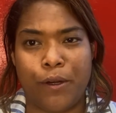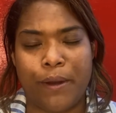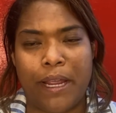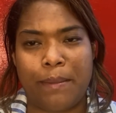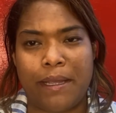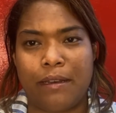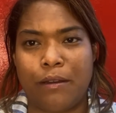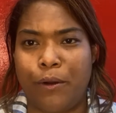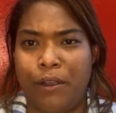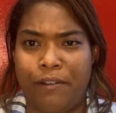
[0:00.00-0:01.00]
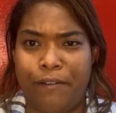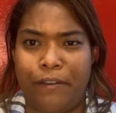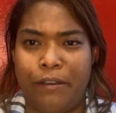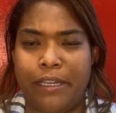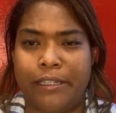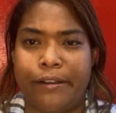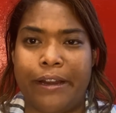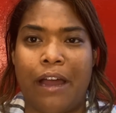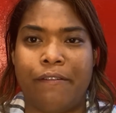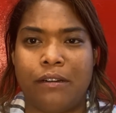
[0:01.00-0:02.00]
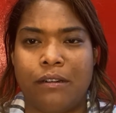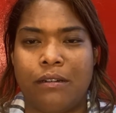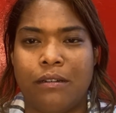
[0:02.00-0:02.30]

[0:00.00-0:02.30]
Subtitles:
arraignment, or even a few days thereafter.